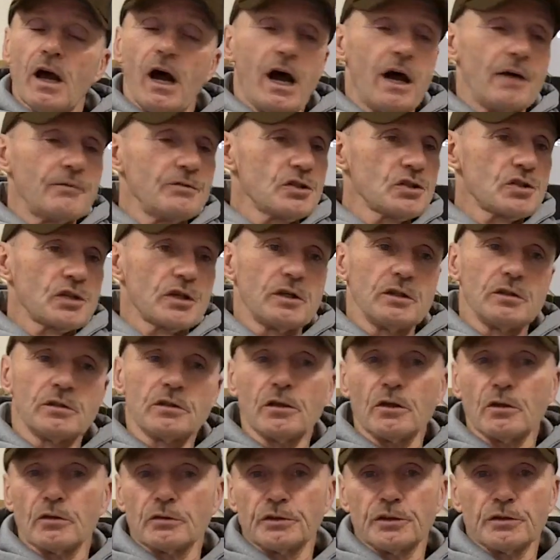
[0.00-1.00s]
Obviously,
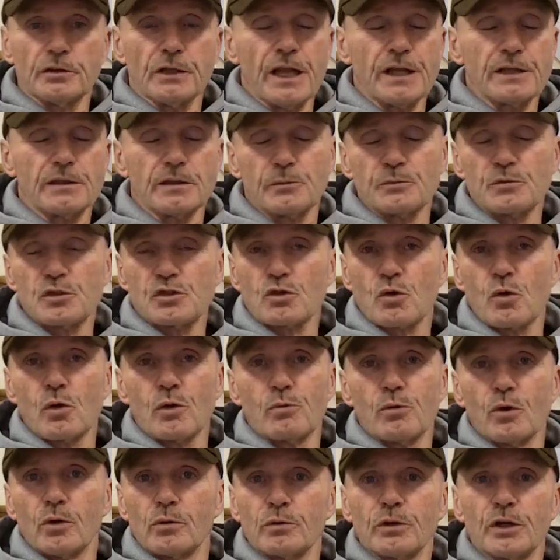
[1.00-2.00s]
you know, you're lighting up the
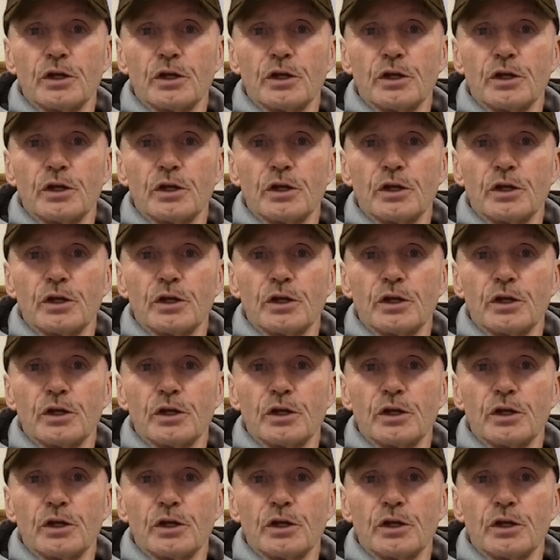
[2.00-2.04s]
scoreboard.